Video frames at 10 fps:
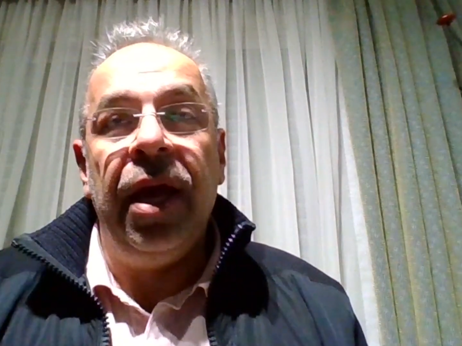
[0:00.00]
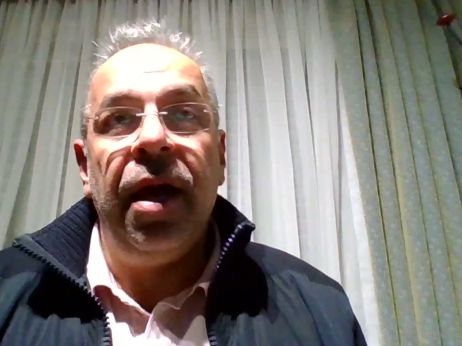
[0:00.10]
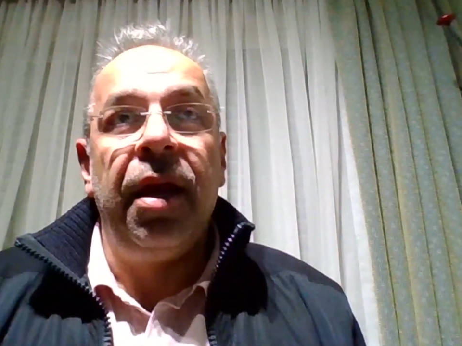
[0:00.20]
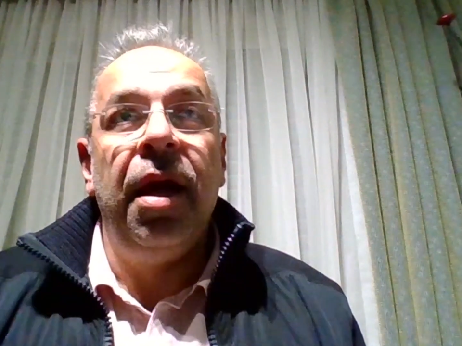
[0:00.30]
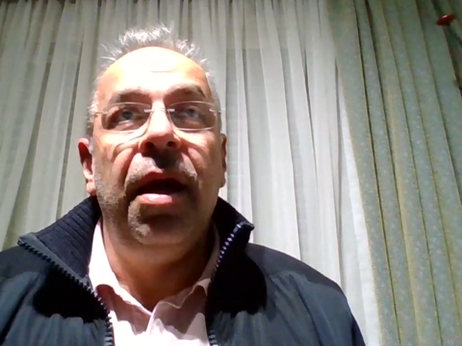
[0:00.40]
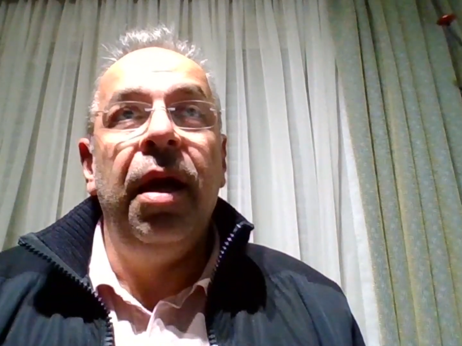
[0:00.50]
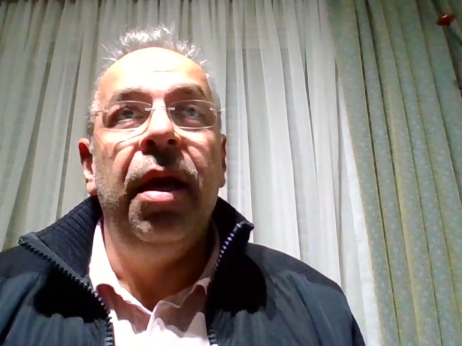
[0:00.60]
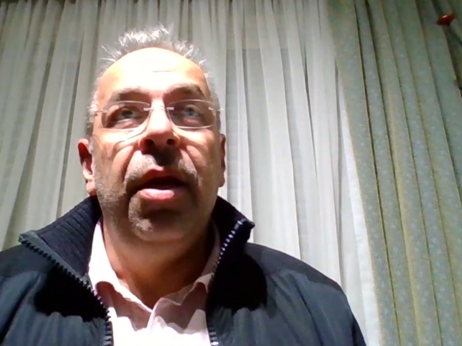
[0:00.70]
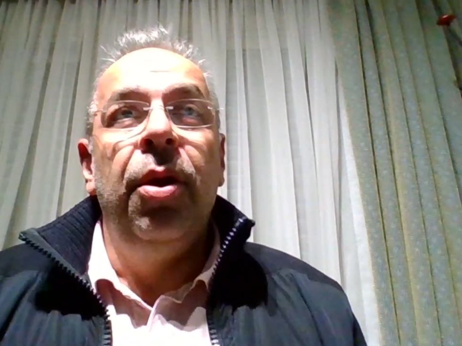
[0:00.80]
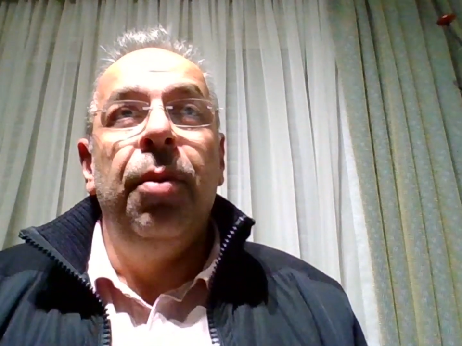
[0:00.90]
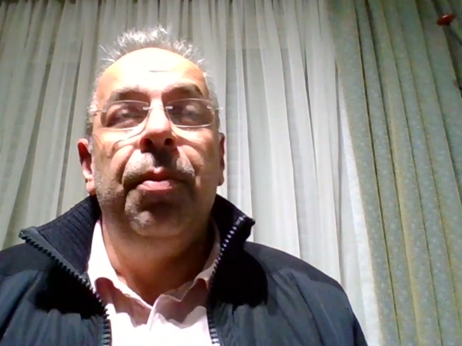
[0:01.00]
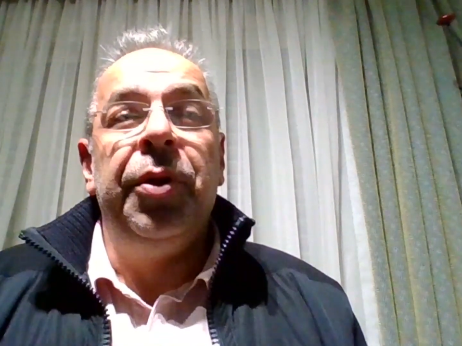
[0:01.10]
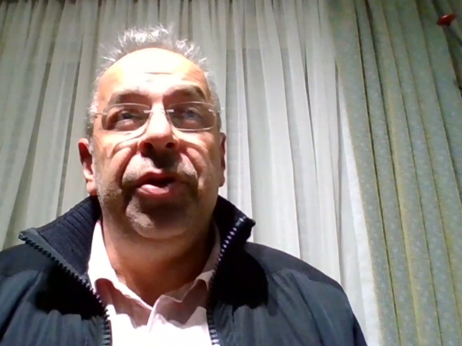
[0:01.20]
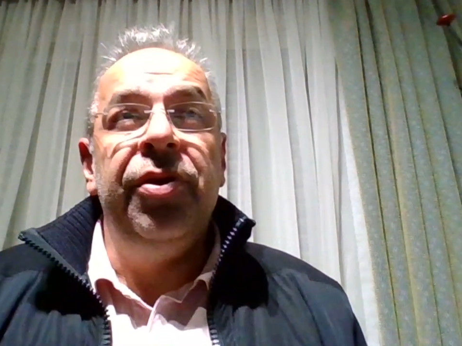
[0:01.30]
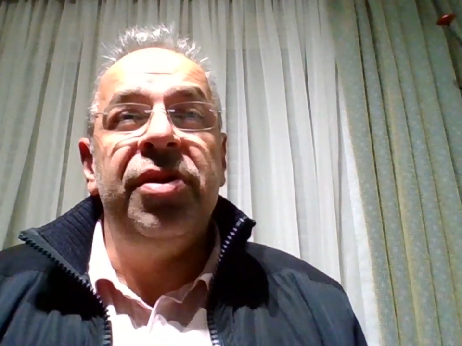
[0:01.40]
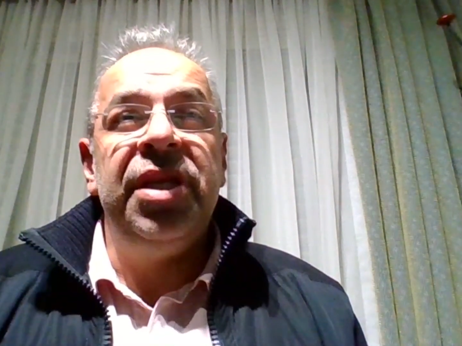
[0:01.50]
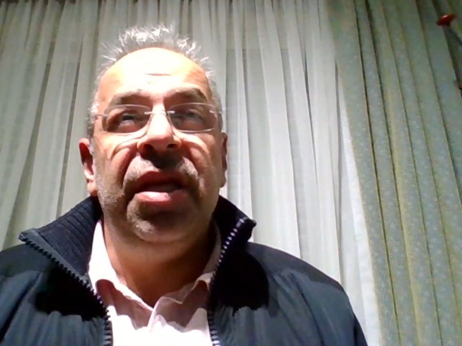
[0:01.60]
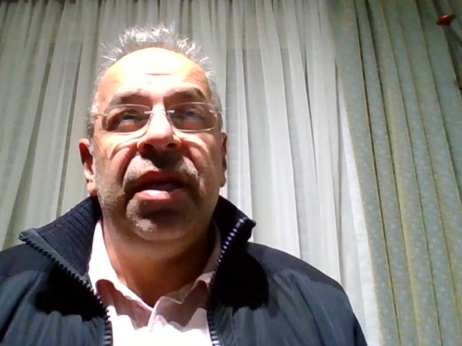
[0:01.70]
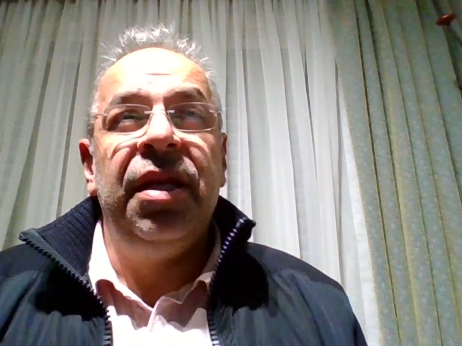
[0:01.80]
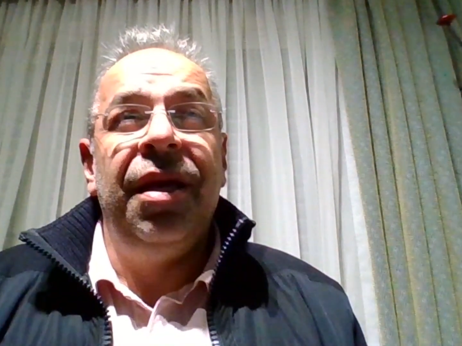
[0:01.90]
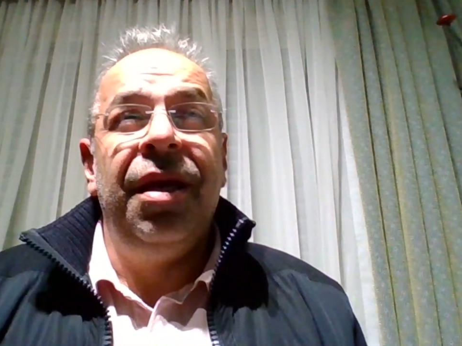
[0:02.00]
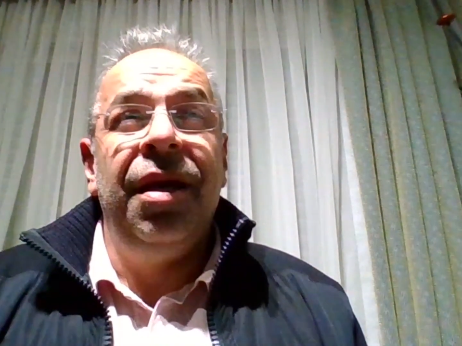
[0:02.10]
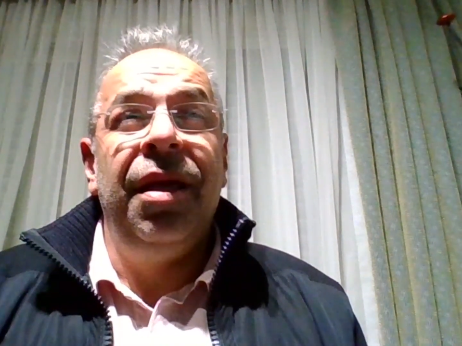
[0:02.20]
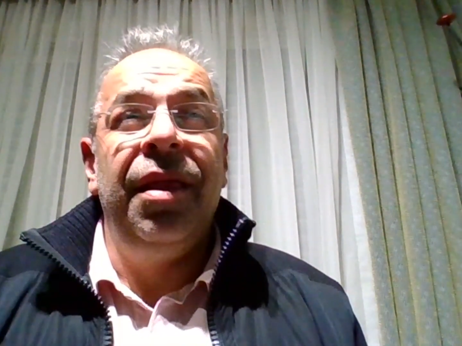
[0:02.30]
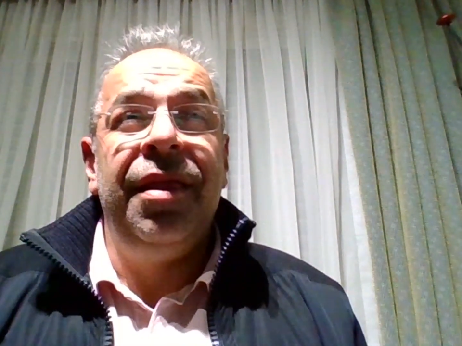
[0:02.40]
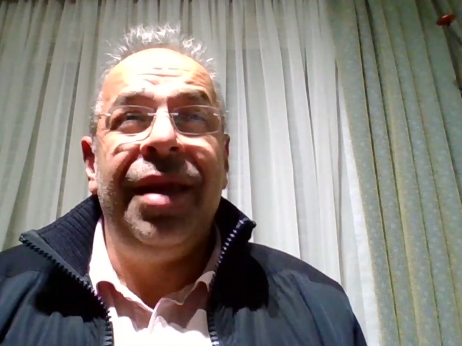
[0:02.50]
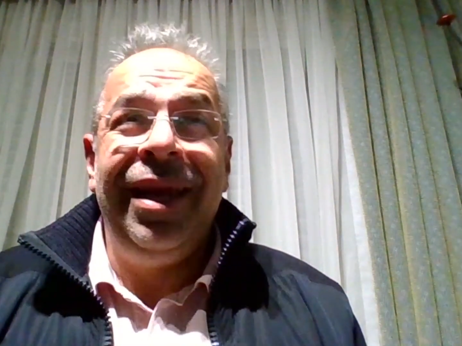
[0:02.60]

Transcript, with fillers: We are uh, producing uh,